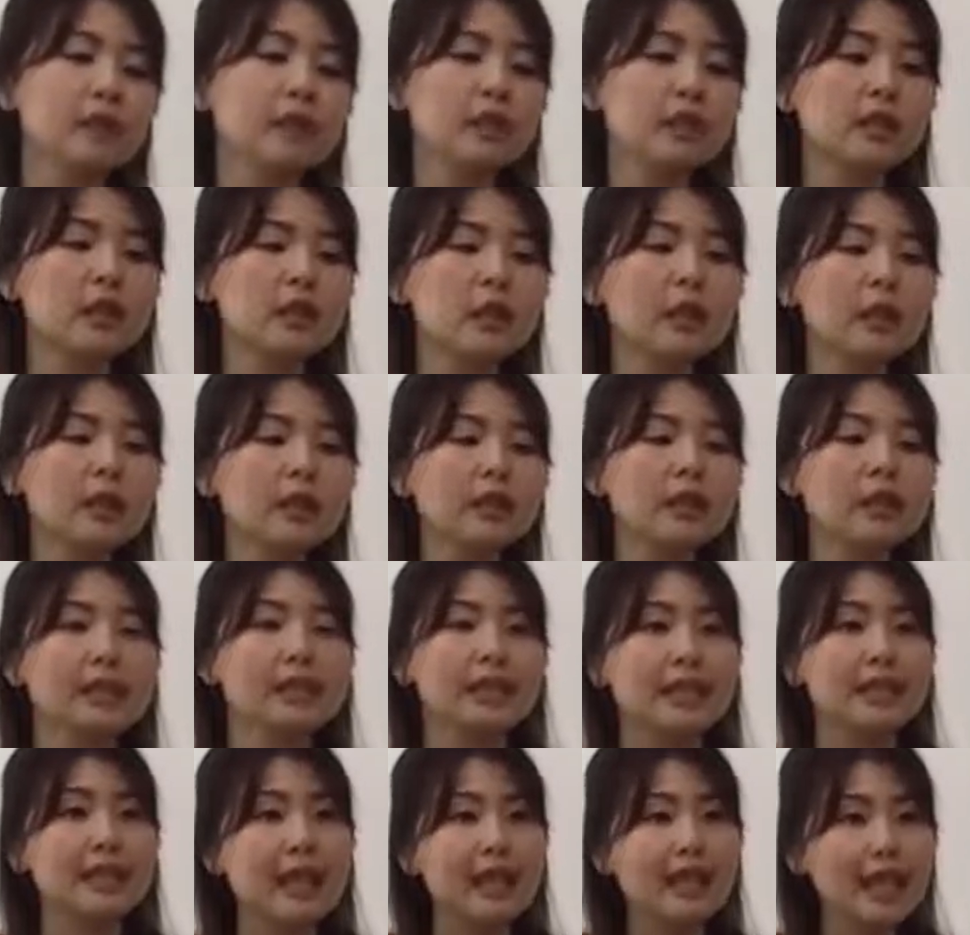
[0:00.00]
So
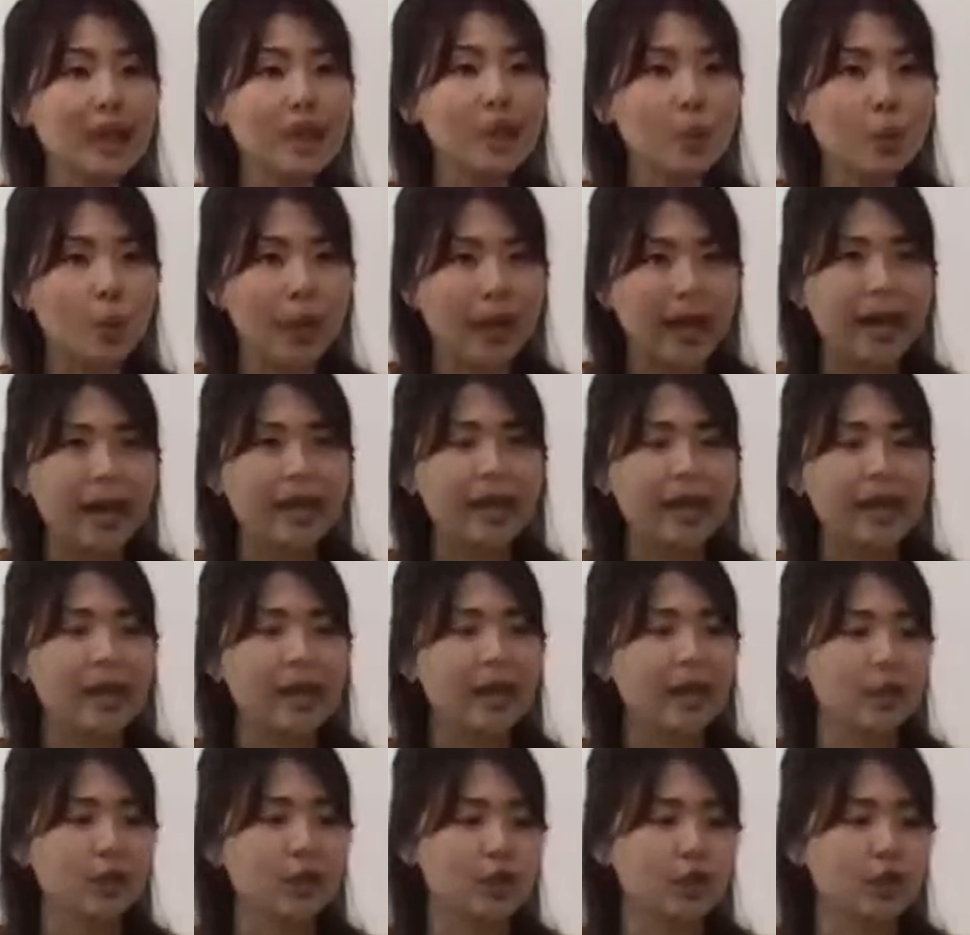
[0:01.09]
the second way uh,